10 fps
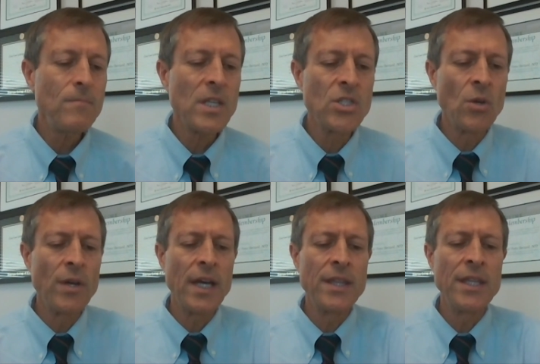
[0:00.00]
So
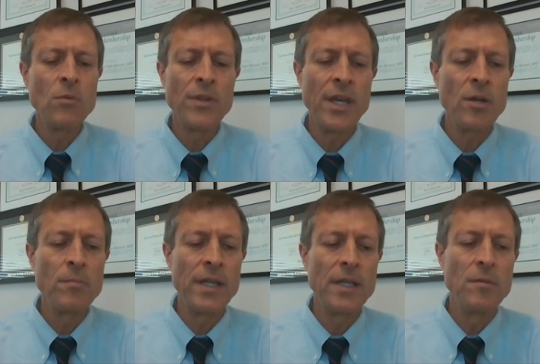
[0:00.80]
I think we're there,
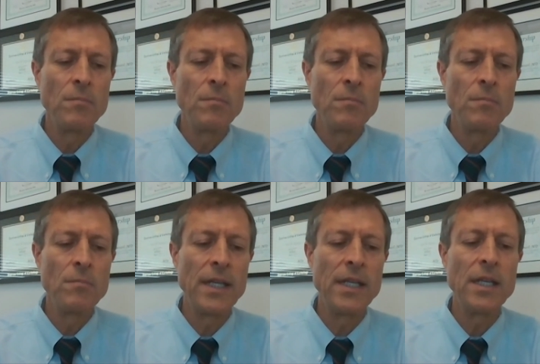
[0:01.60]

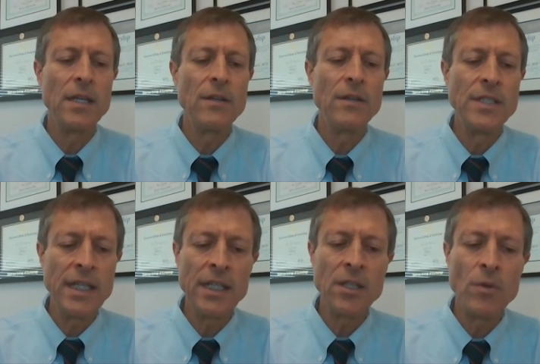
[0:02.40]
but
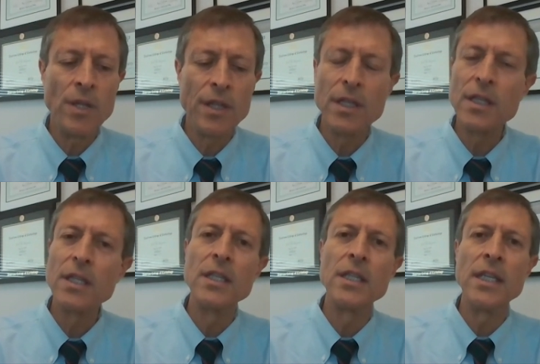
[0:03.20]
dealing with
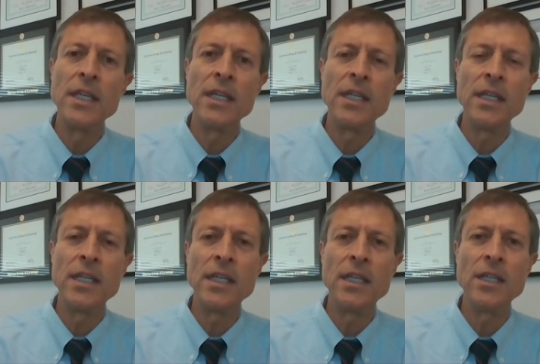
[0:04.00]

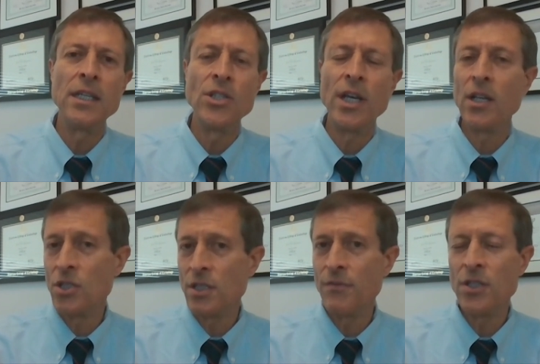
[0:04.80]
the
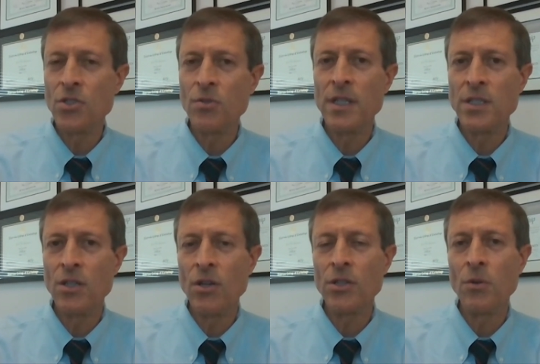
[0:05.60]
challenges of industry is an
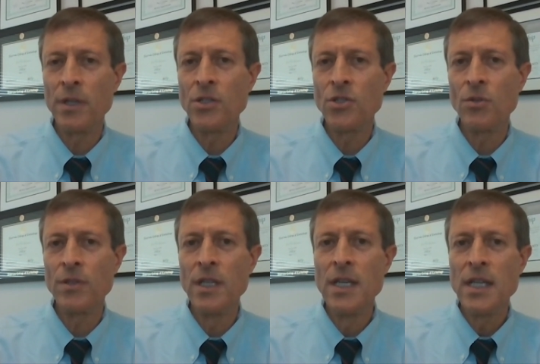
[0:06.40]
ongoing issue, and
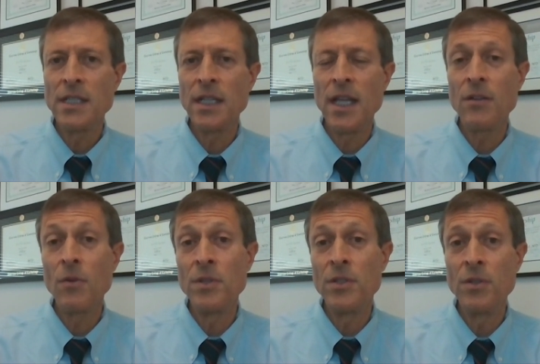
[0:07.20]
that's a lot of
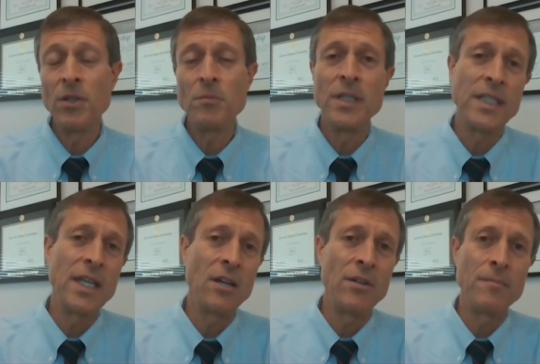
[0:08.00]
what we do here at
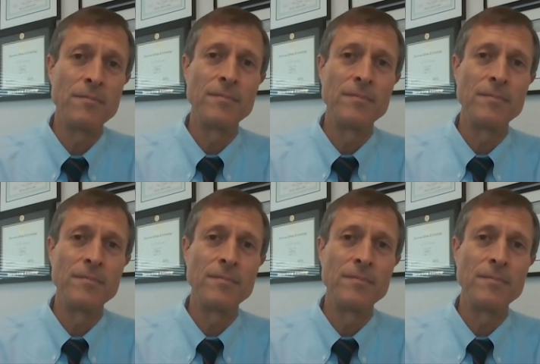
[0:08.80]
PCRM.